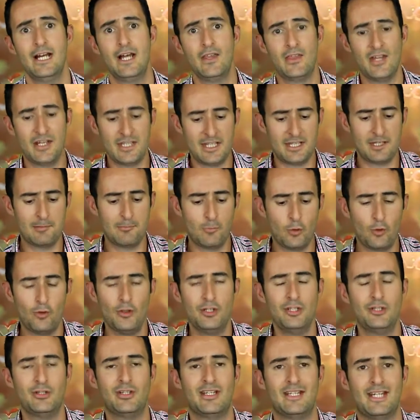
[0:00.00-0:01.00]
That the more
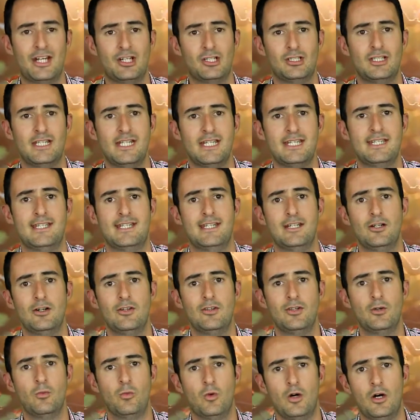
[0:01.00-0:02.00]
you can actually see
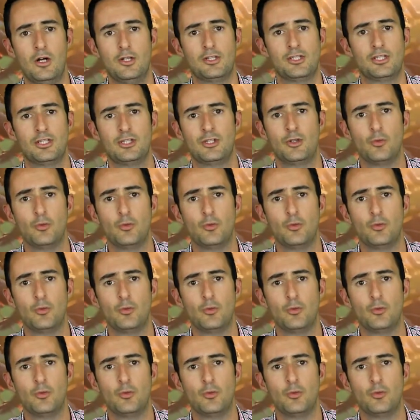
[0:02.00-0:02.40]
on the watch,